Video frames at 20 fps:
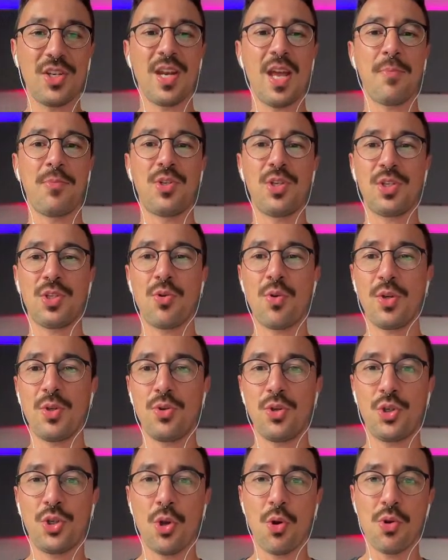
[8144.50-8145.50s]
I'm just going
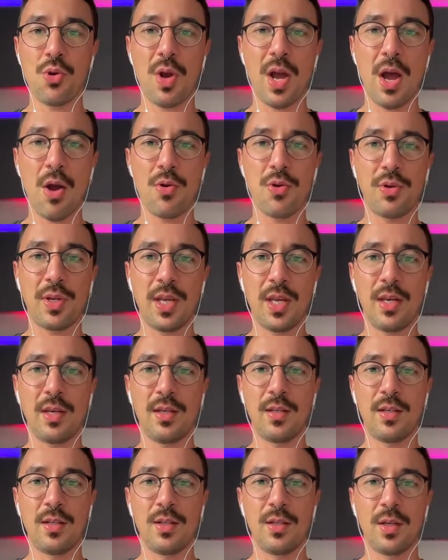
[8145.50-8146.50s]
to show you how you can
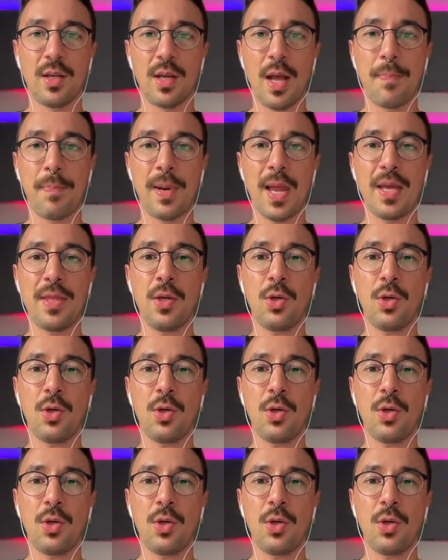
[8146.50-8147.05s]
apply the